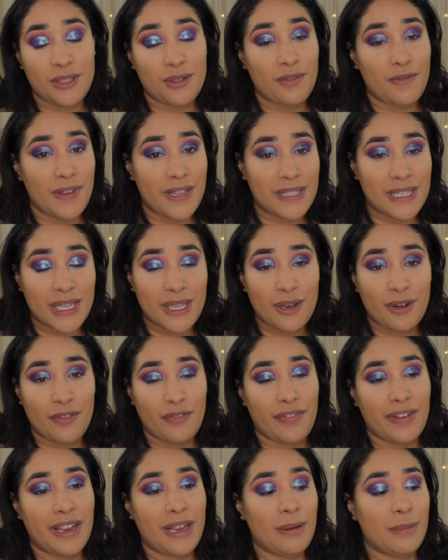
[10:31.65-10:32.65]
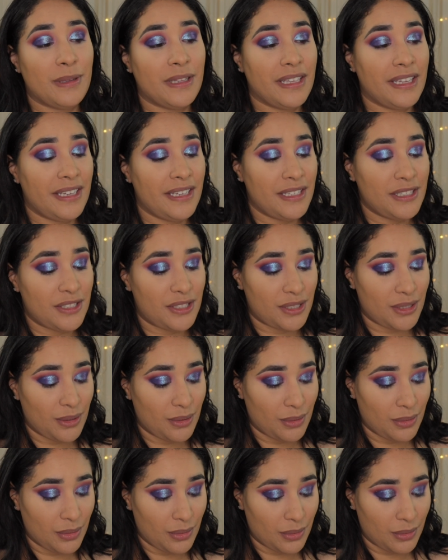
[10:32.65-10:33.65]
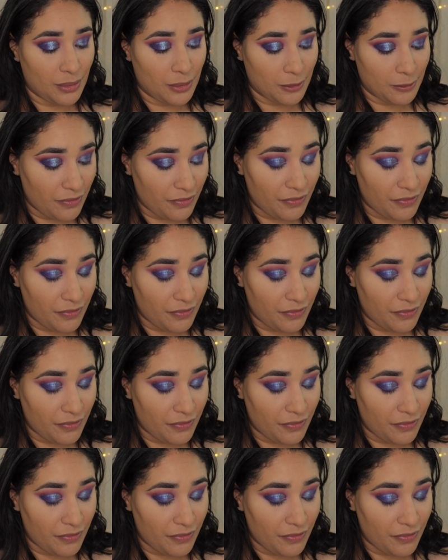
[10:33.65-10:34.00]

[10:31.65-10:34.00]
to visit your family, to